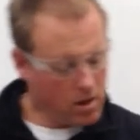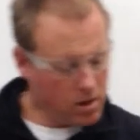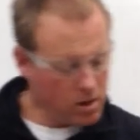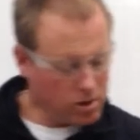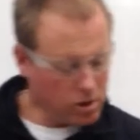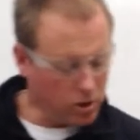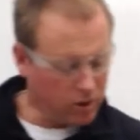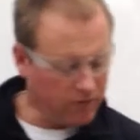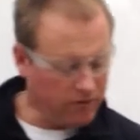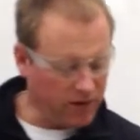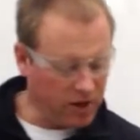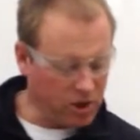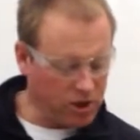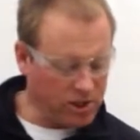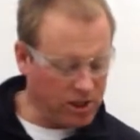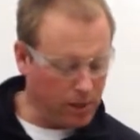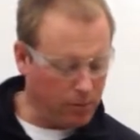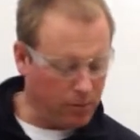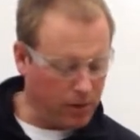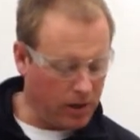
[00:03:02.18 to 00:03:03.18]
So to finish
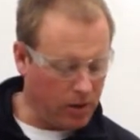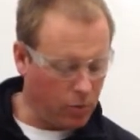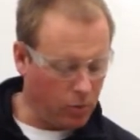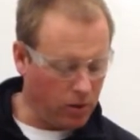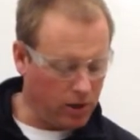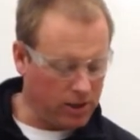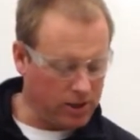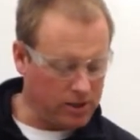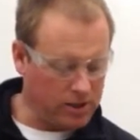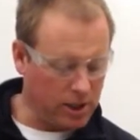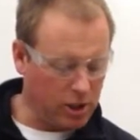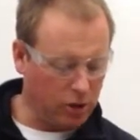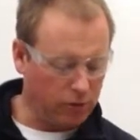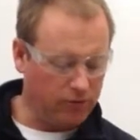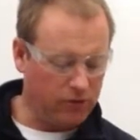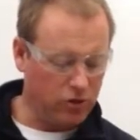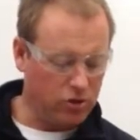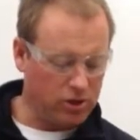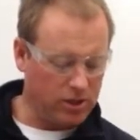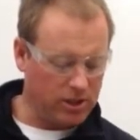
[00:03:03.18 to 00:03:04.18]
step 8, we're going to
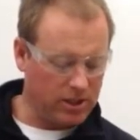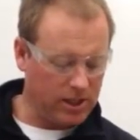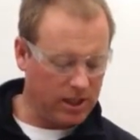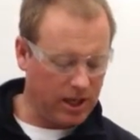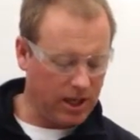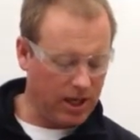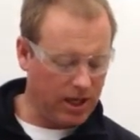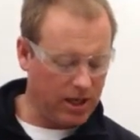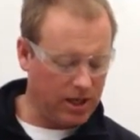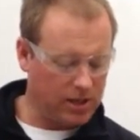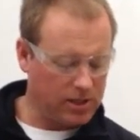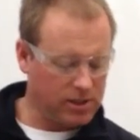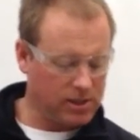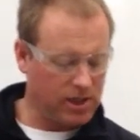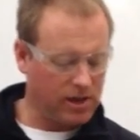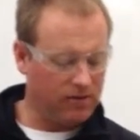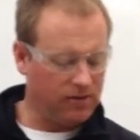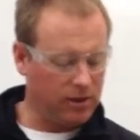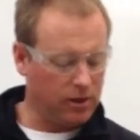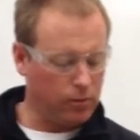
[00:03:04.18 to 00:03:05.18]
centrifuge and decant,
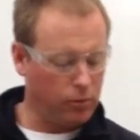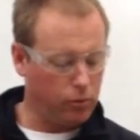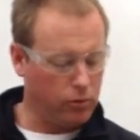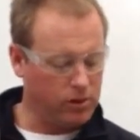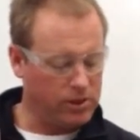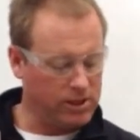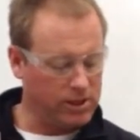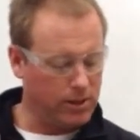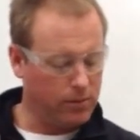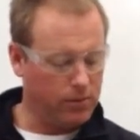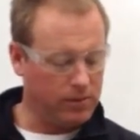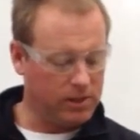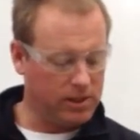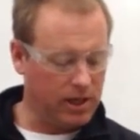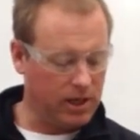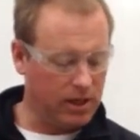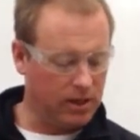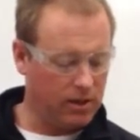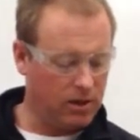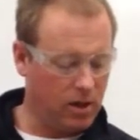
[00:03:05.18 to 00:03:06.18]
saving the
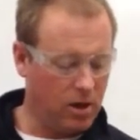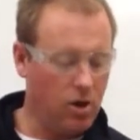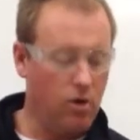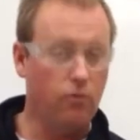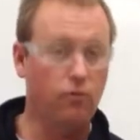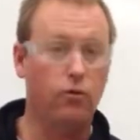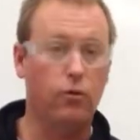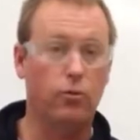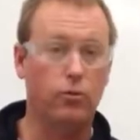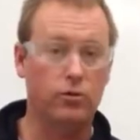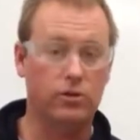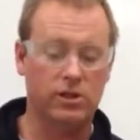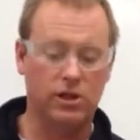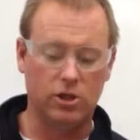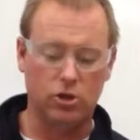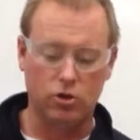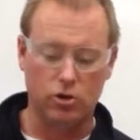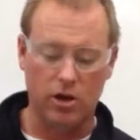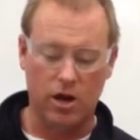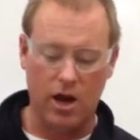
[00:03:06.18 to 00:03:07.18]
precipitate for
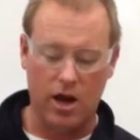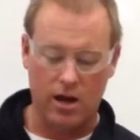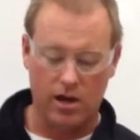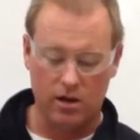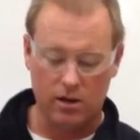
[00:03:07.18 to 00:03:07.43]
procedure 9.